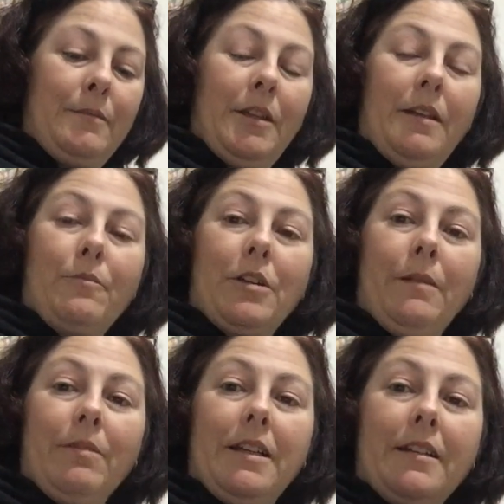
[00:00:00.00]
hitting a
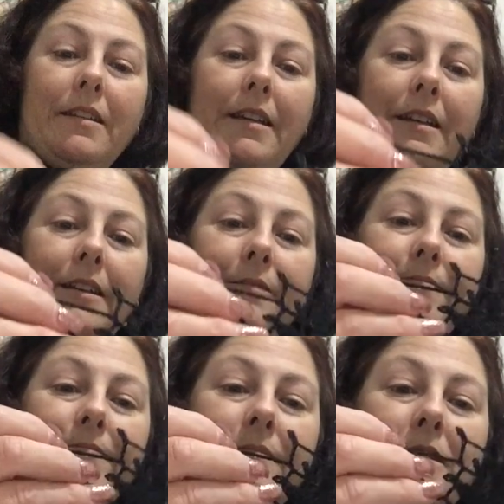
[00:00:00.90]
brain blank and they're here.
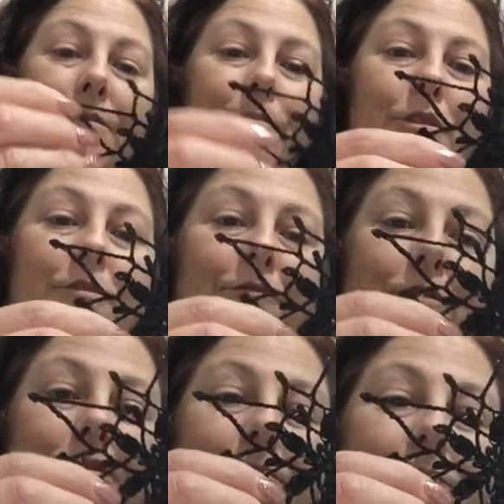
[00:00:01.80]
Some
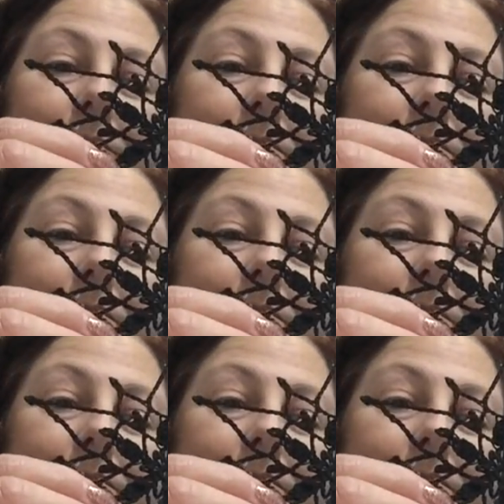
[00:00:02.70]
beautiful